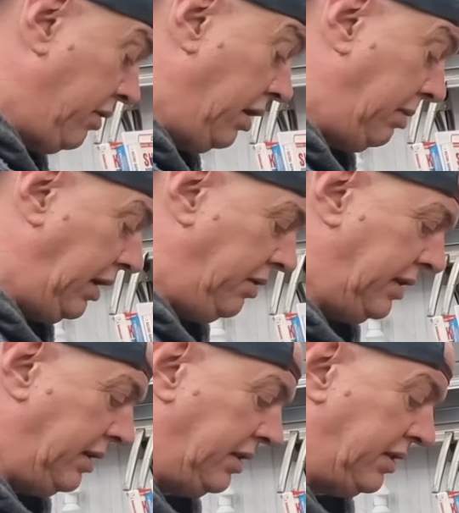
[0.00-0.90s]
going to be
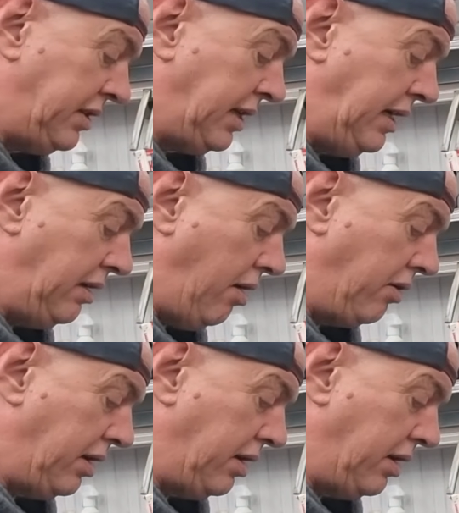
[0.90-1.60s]
using it as a seat lock.